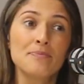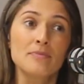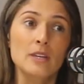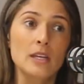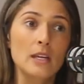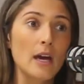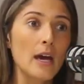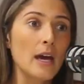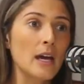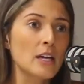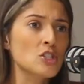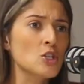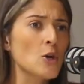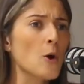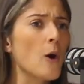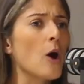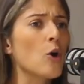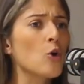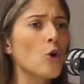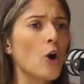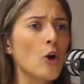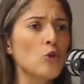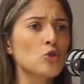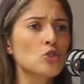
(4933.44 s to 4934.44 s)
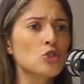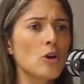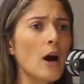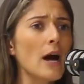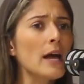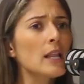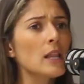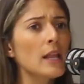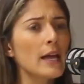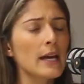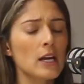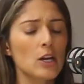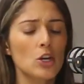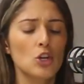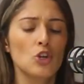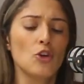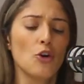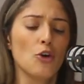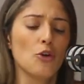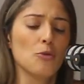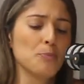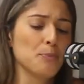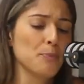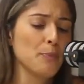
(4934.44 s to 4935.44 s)
yeah, so I'll try to like, you
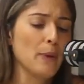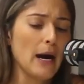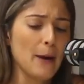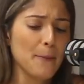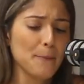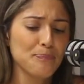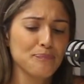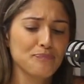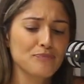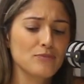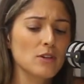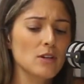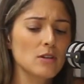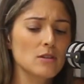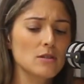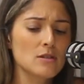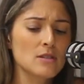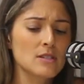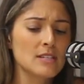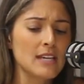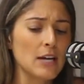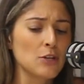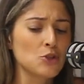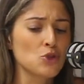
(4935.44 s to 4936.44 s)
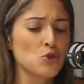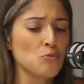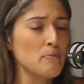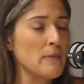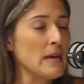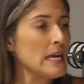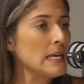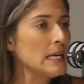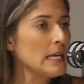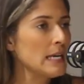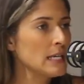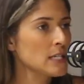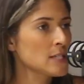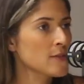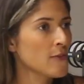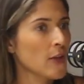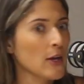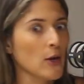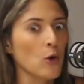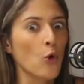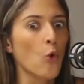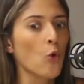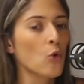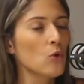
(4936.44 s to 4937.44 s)
know, schedule meetings for
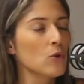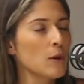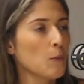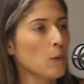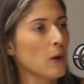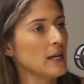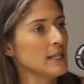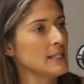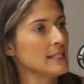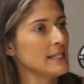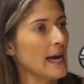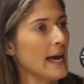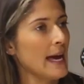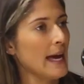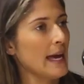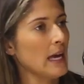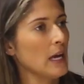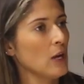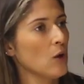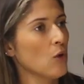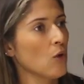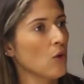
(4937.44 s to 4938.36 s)
like all in one day,